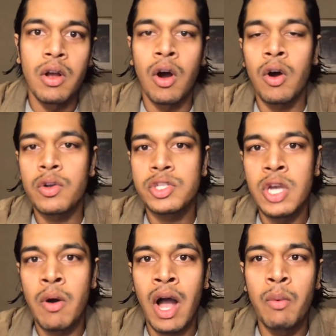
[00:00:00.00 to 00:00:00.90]

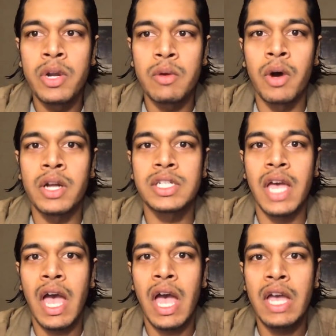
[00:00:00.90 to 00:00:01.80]
Also, I wouldn't want
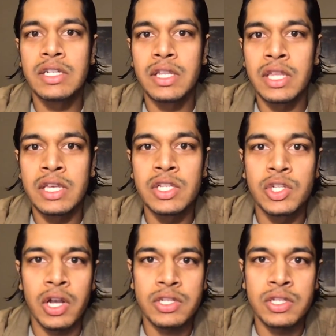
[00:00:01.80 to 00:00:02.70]
to add to the
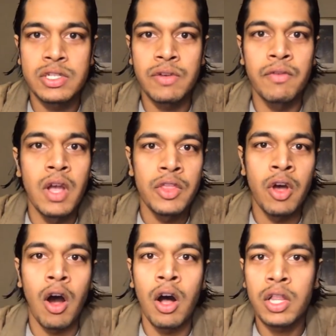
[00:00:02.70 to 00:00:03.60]
injustice of
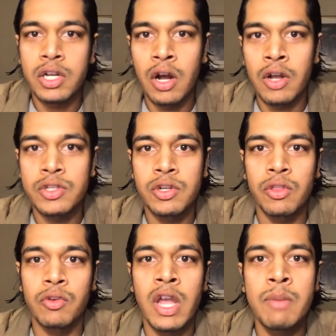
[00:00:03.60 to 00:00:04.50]
the Holocaust or
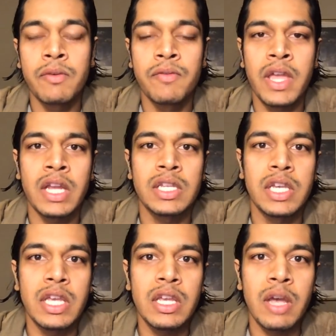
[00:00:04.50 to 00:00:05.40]
the rape of
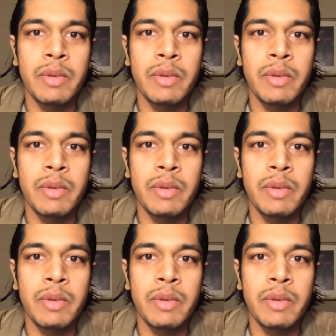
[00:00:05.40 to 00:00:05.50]
Nanking.